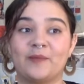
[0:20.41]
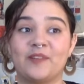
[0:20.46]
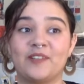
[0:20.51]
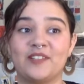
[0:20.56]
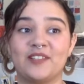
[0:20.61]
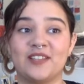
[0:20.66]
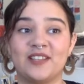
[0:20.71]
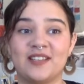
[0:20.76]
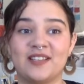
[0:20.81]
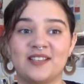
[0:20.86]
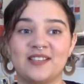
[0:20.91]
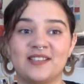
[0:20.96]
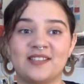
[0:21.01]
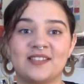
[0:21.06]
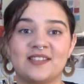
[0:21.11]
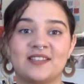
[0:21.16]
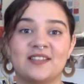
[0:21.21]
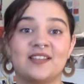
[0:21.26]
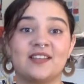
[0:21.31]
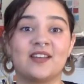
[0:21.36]
which
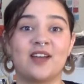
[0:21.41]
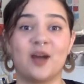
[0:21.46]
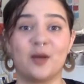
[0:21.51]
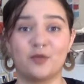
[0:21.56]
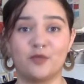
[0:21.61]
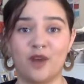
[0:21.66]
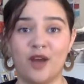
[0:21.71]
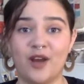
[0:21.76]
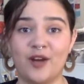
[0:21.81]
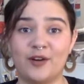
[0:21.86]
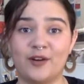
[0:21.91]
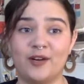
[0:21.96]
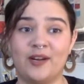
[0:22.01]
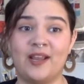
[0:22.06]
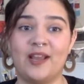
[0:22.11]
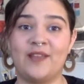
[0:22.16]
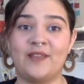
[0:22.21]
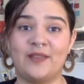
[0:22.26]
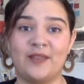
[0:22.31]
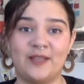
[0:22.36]
is the
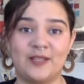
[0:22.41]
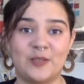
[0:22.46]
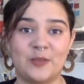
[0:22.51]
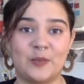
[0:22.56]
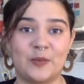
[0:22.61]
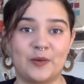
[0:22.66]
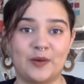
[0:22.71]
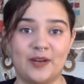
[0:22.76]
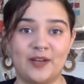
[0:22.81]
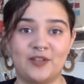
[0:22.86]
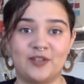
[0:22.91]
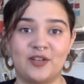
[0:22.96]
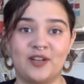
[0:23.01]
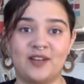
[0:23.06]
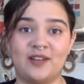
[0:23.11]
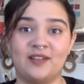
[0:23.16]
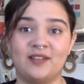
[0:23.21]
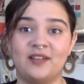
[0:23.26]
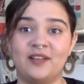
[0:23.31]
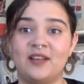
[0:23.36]
camaraderie and the
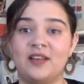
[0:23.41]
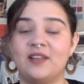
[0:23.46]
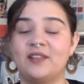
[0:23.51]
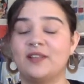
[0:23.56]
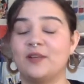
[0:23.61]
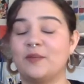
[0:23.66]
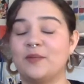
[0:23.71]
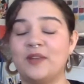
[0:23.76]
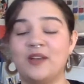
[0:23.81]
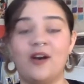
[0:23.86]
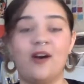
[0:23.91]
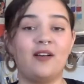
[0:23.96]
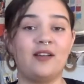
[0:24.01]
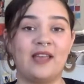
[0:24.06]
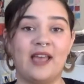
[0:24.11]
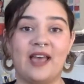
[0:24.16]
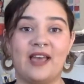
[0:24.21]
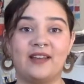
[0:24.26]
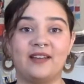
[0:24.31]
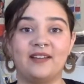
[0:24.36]
inspiration that we all
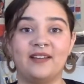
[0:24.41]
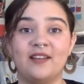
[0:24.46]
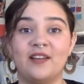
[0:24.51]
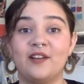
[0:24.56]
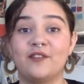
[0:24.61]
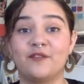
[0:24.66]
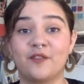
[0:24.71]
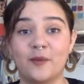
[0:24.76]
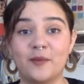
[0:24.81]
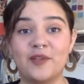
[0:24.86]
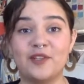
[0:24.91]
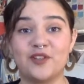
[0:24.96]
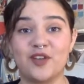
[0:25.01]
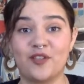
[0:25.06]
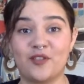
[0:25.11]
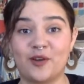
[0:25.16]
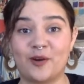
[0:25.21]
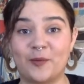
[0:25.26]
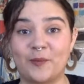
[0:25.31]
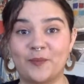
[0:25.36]
get from each
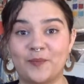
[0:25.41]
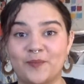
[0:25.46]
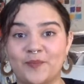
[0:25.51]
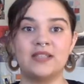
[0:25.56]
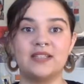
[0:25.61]
other.